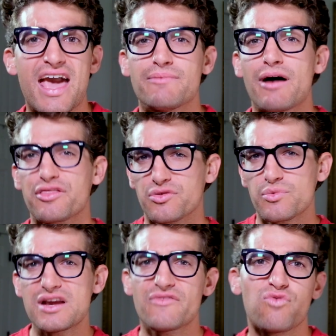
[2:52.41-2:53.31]
and about
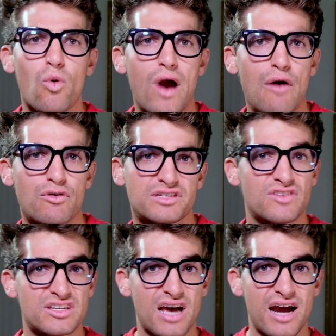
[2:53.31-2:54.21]
three to four hours of
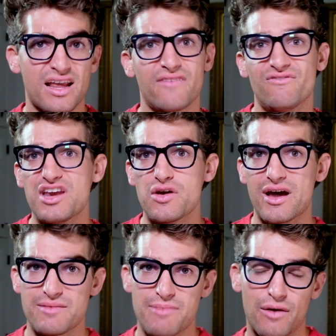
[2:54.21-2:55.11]
design and video
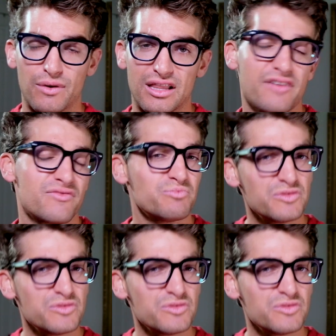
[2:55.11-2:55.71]
editing battery life.